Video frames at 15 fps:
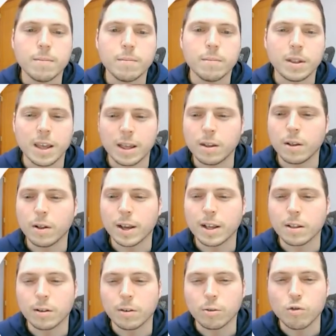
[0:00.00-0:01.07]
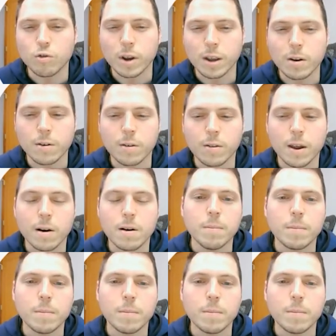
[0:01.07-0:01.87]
but that, it gets a little trickier there.